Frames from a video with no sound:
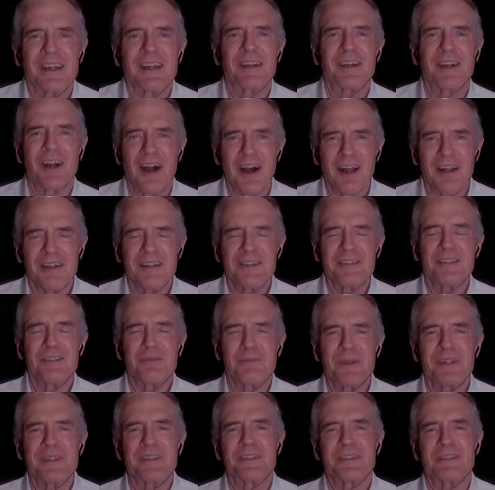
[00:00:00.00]
college
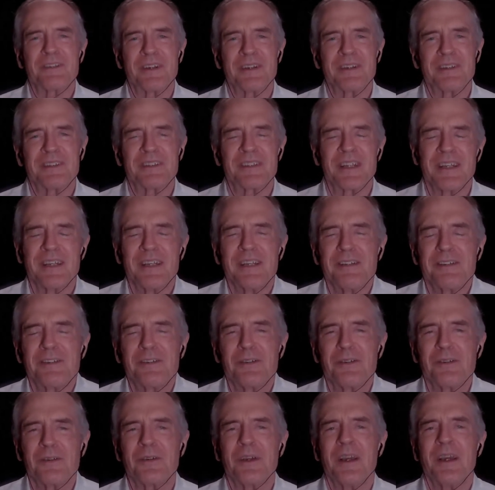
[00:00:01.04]
administrators
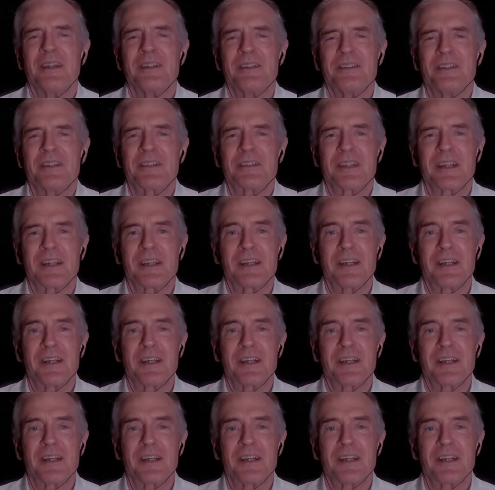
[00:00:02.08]
into just